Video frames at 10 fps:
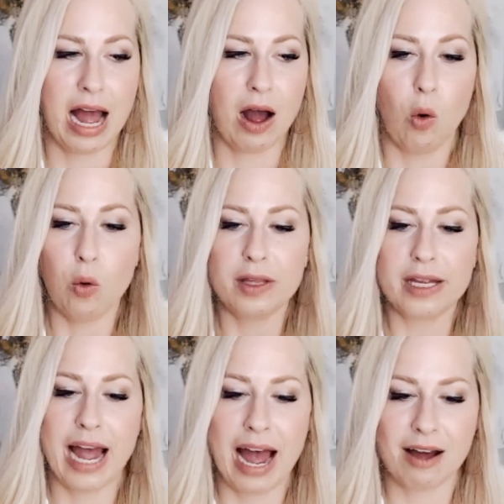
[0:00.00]

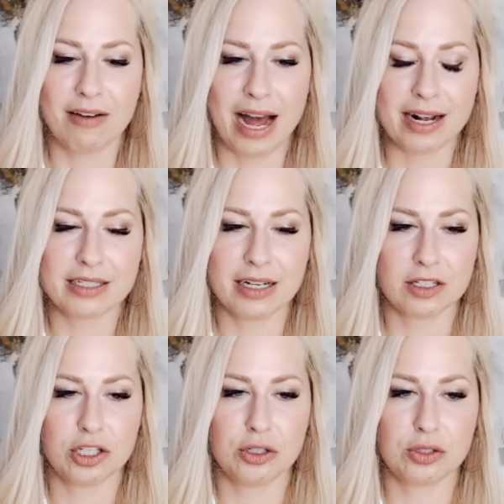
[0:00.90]
only have
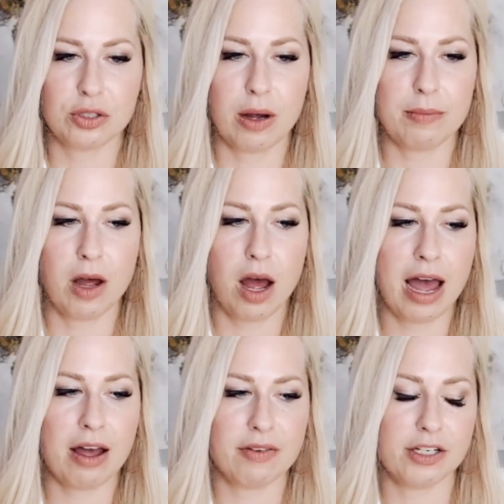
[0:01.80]
access to. So I'm not
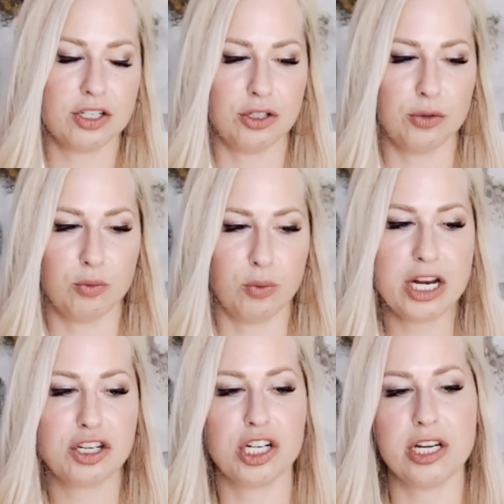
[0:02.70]
having to
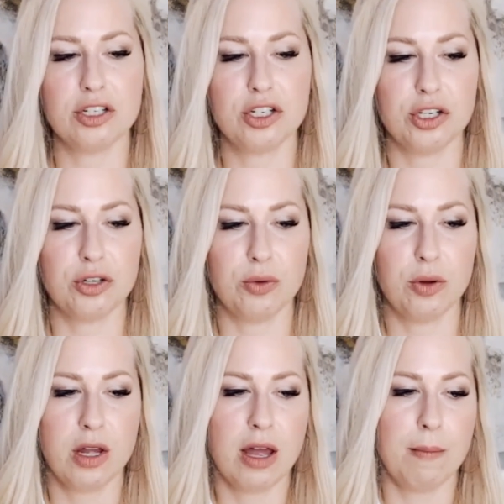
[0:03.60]
reach into
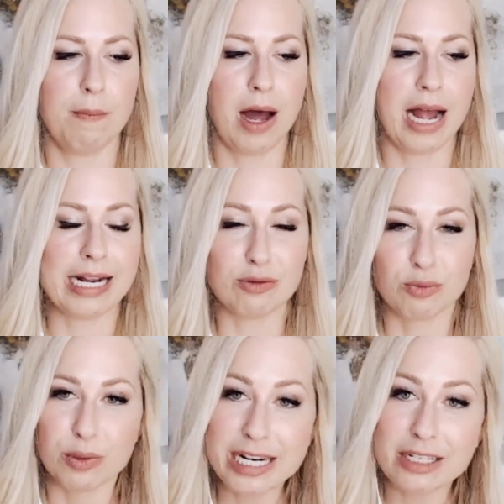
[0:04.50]
my
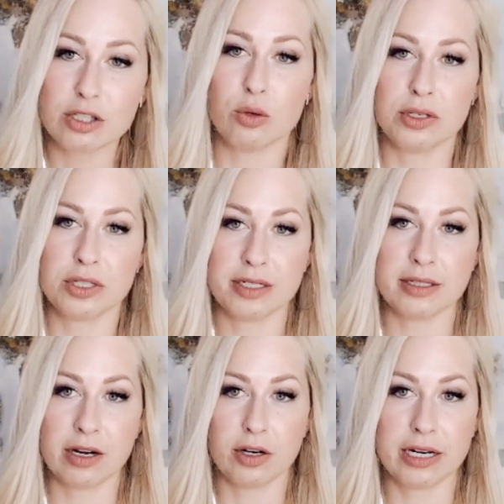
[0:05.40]
resources
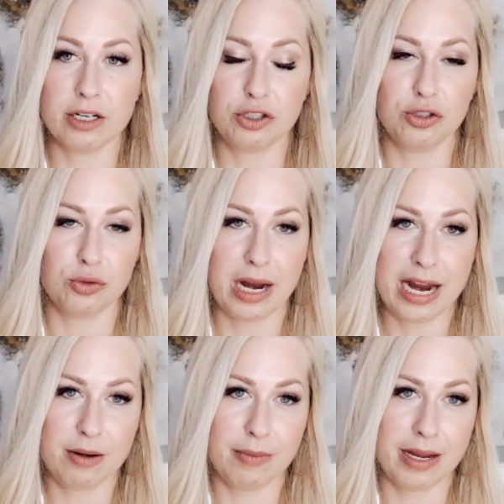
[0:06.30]
that are going to
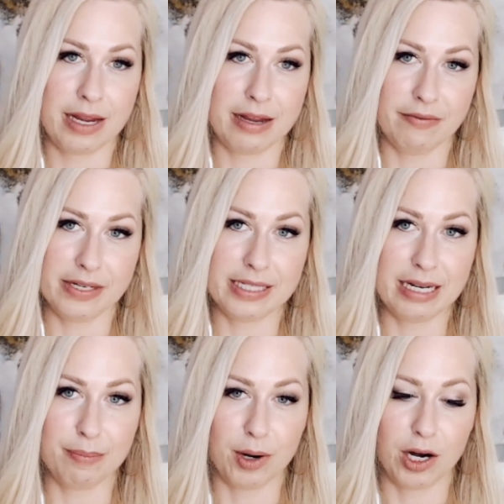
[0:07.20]
drain me even
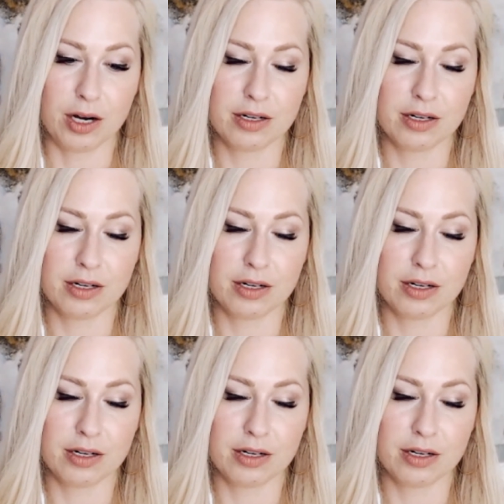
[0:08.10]
deeper.